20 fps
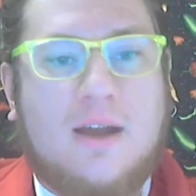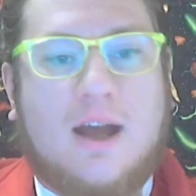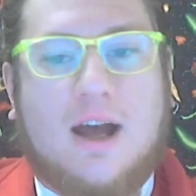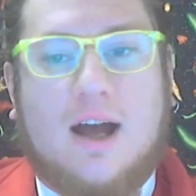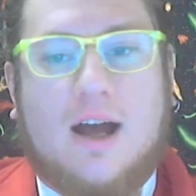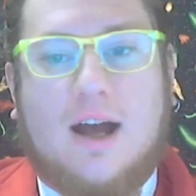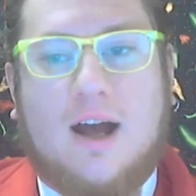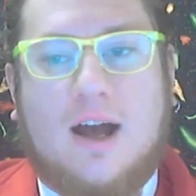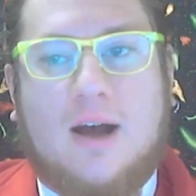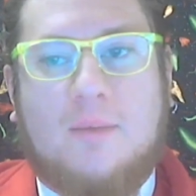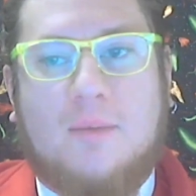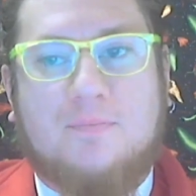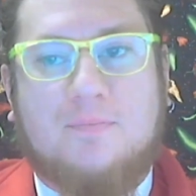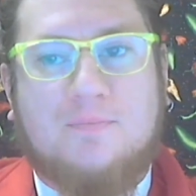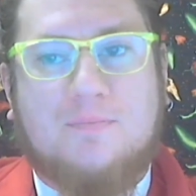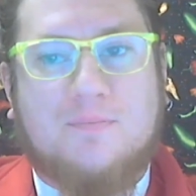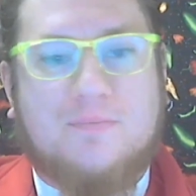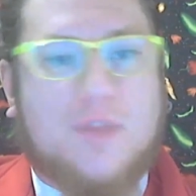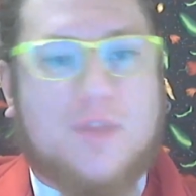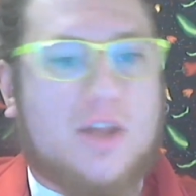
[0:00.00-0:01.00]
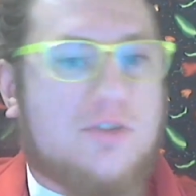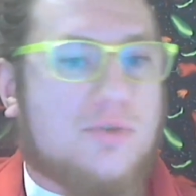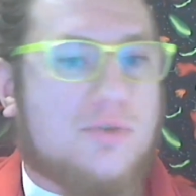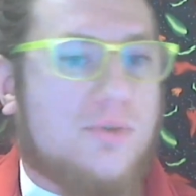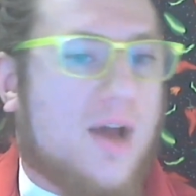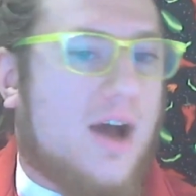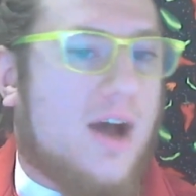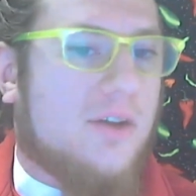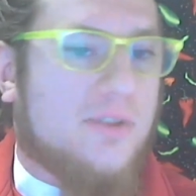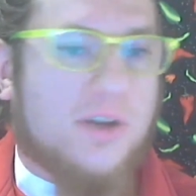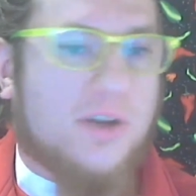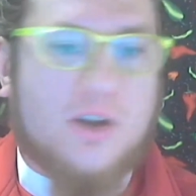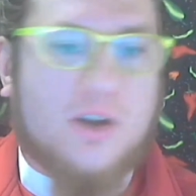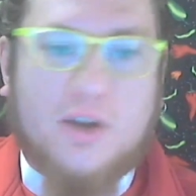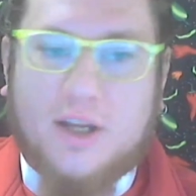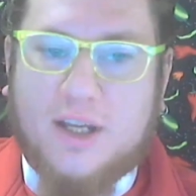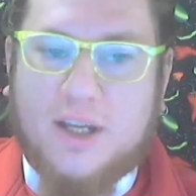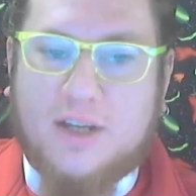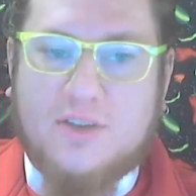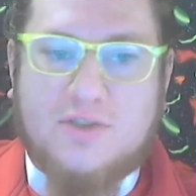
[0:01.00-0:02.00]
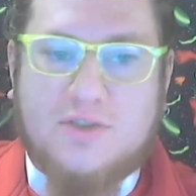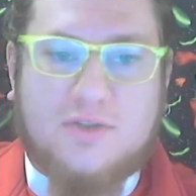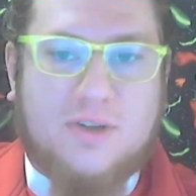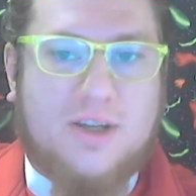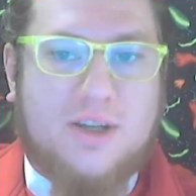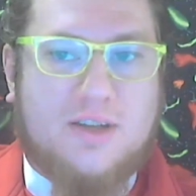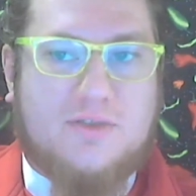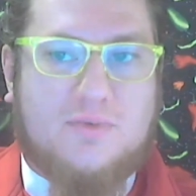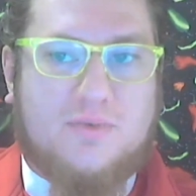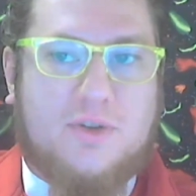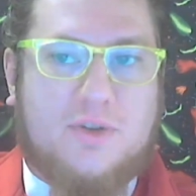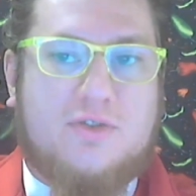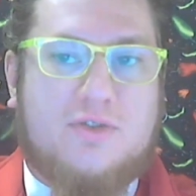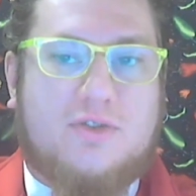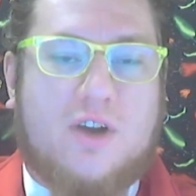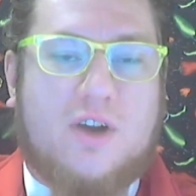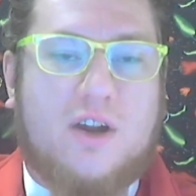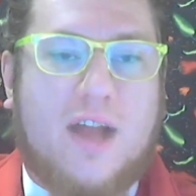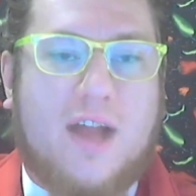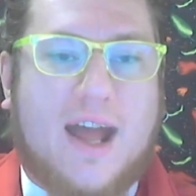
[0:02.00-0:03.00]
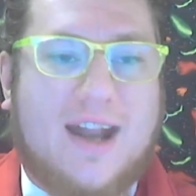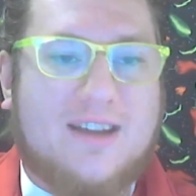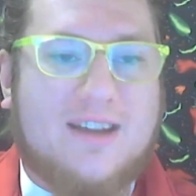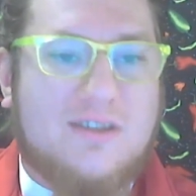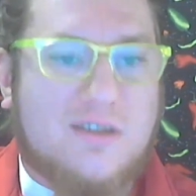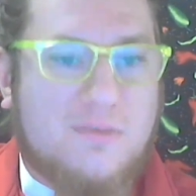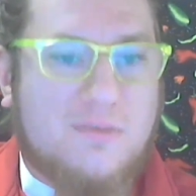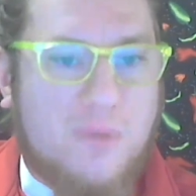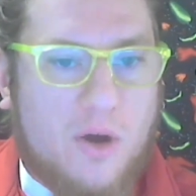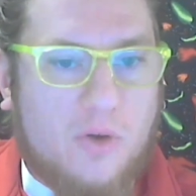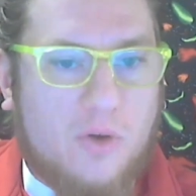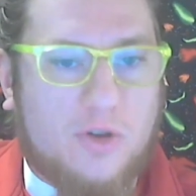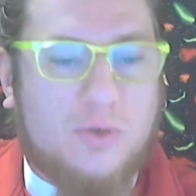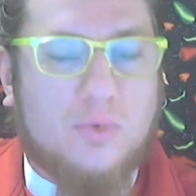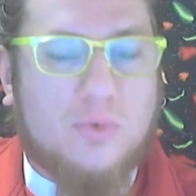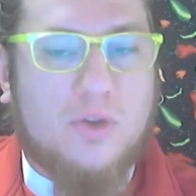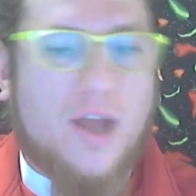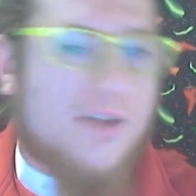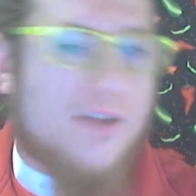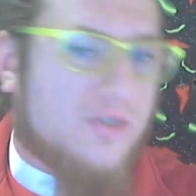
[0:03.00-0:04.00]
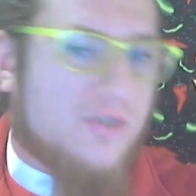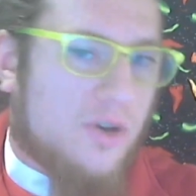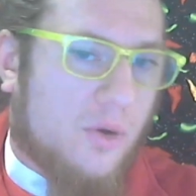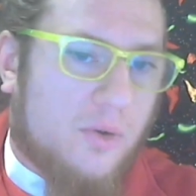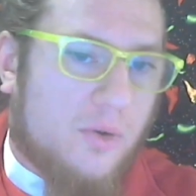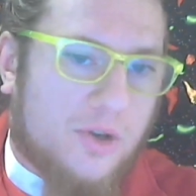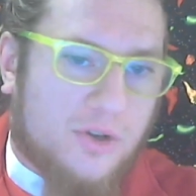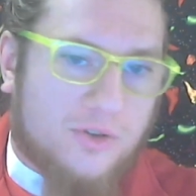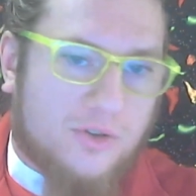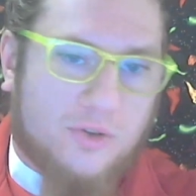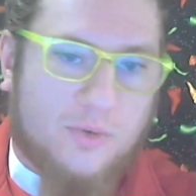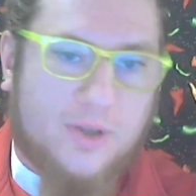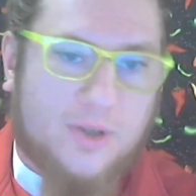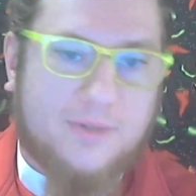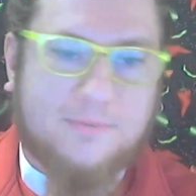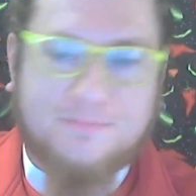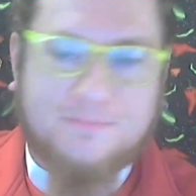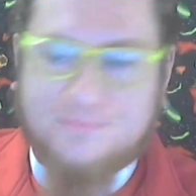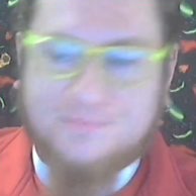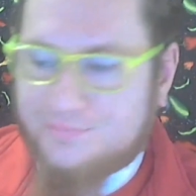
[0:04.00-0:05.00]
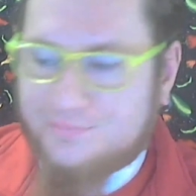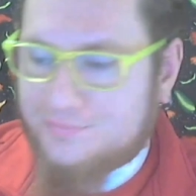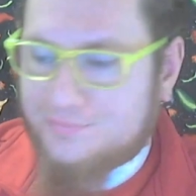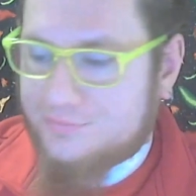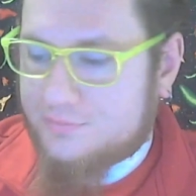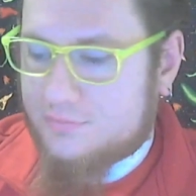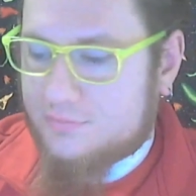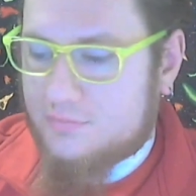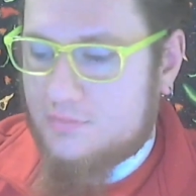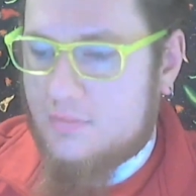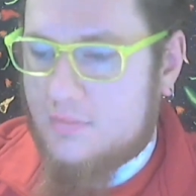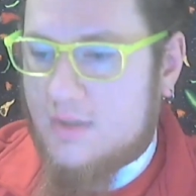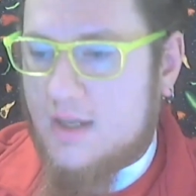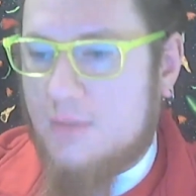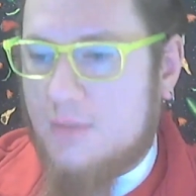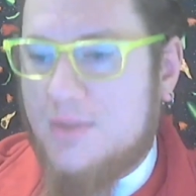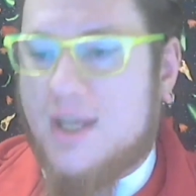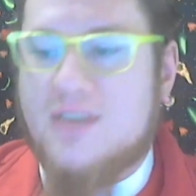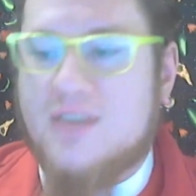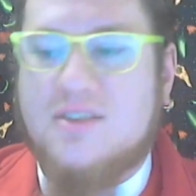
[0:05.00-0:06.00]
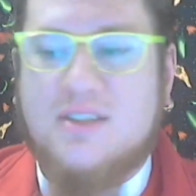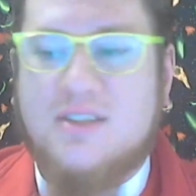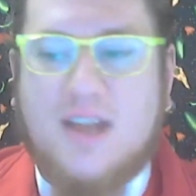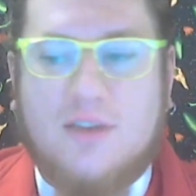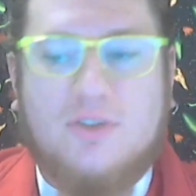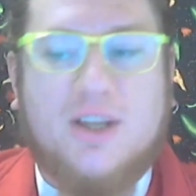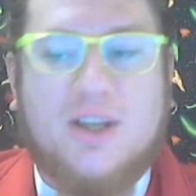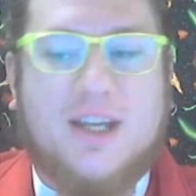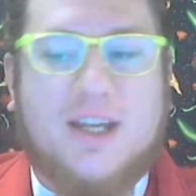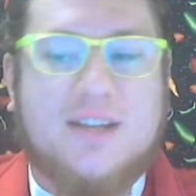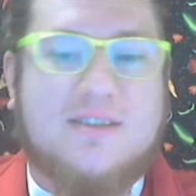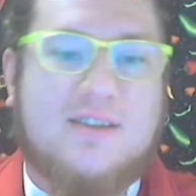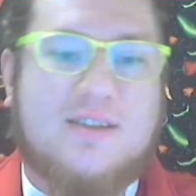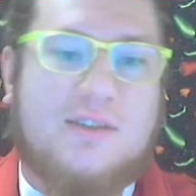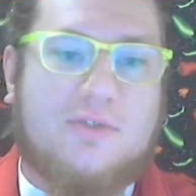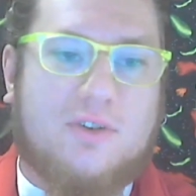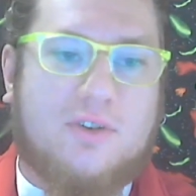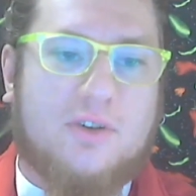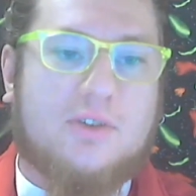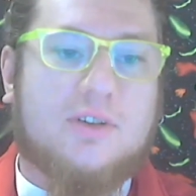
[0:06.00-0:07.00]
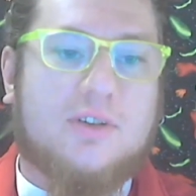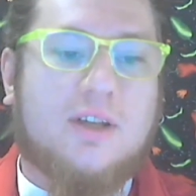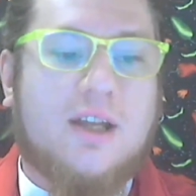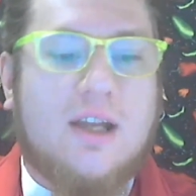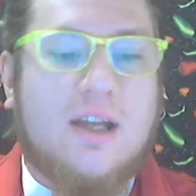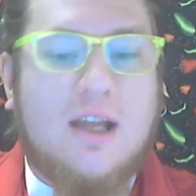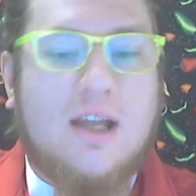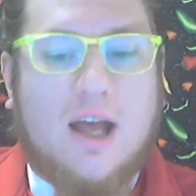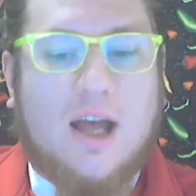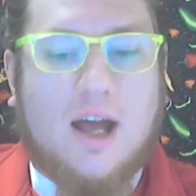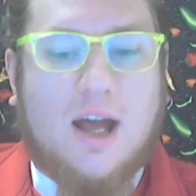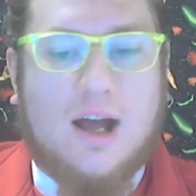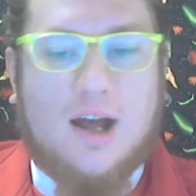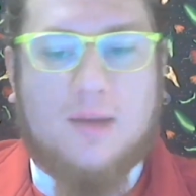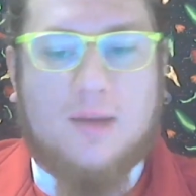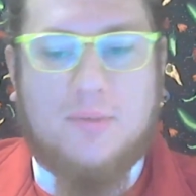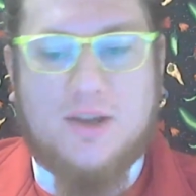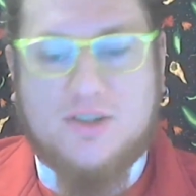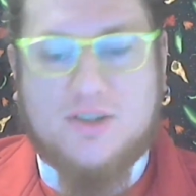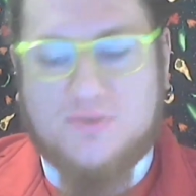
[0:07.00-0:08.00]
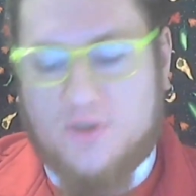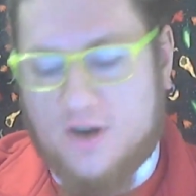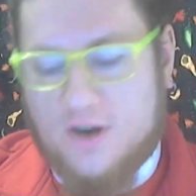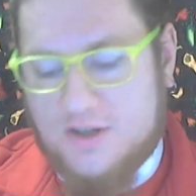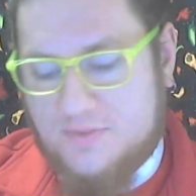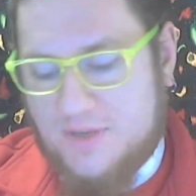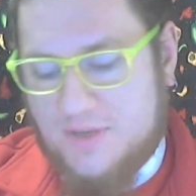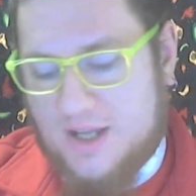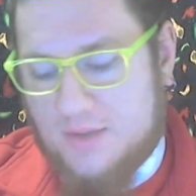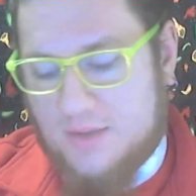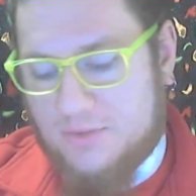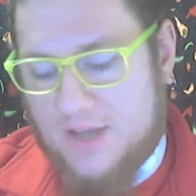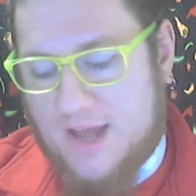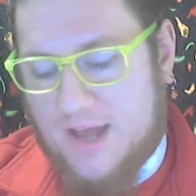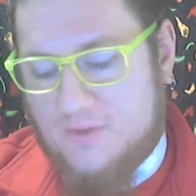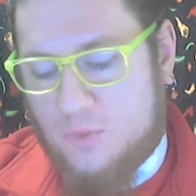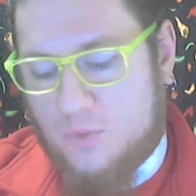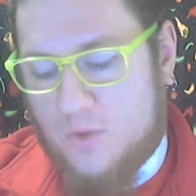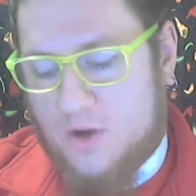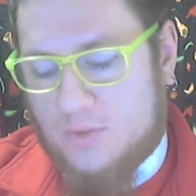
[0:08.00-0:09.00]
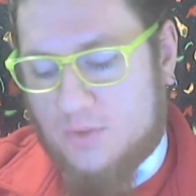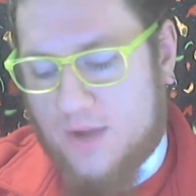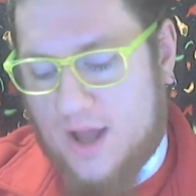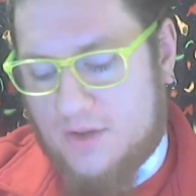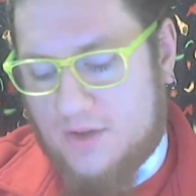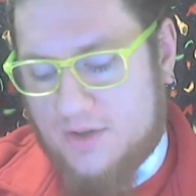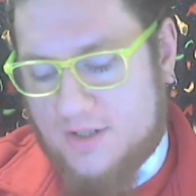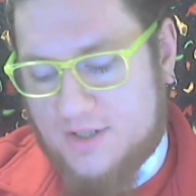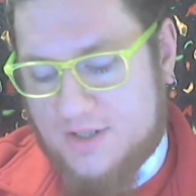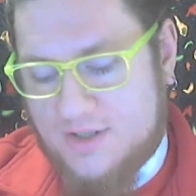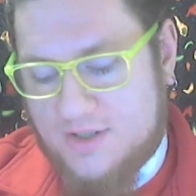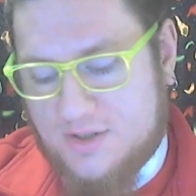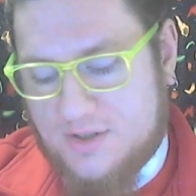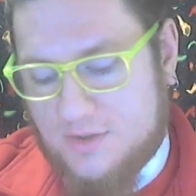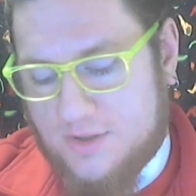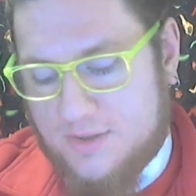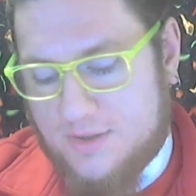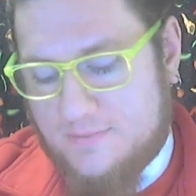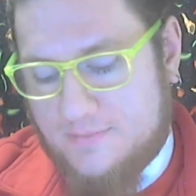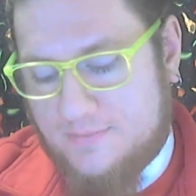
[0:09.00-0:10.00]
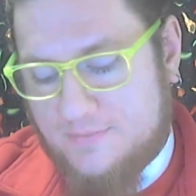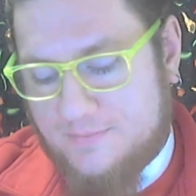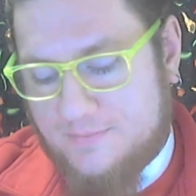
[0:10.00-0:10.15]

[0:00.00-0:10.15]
um, throughout the cooking industry is when you start adding smoke, you really have to know what you're doing because it definitely gets difficult um, as far as being able to have a well roundedness to it.